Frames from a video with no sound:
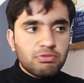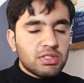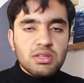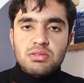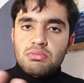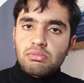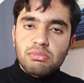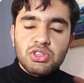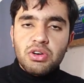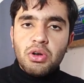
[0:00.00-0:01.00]
physics,
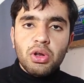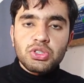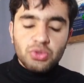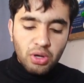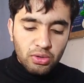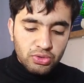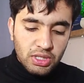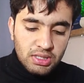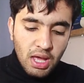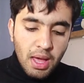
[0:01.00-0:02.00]
general knowledge, and all those
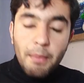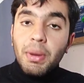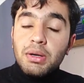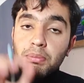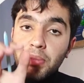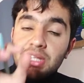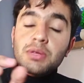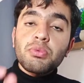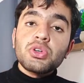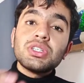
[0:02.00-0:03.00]
things. But
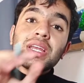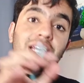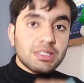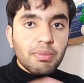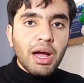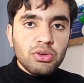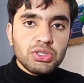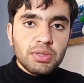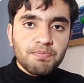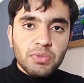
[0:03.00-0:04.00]
major portion is
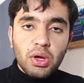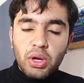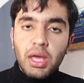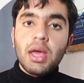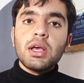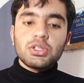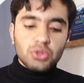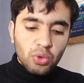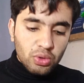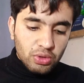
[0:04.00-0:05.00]
biology. Okay,
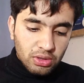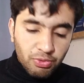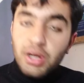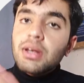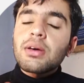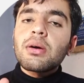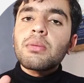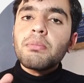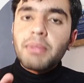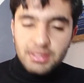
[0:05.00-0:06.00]
so what
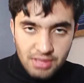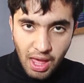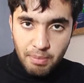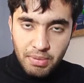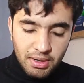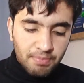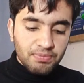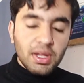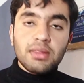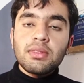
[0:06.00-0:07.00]
mess happened
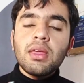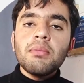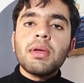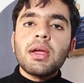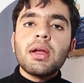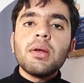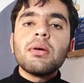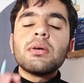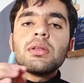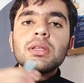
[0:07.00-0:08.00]
that they made,
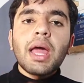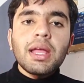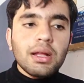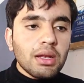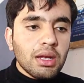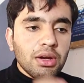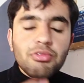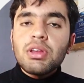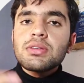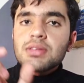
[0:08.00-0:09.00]
like
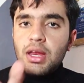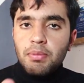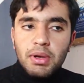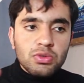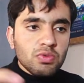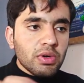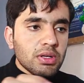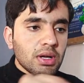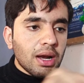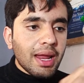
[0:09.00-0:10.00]
literally statements
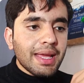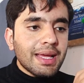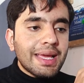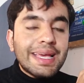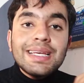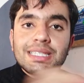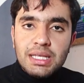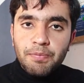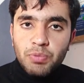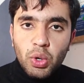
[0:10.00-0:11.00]
were like
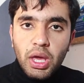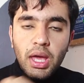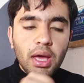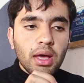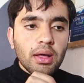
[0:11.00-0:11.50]
easy, okay,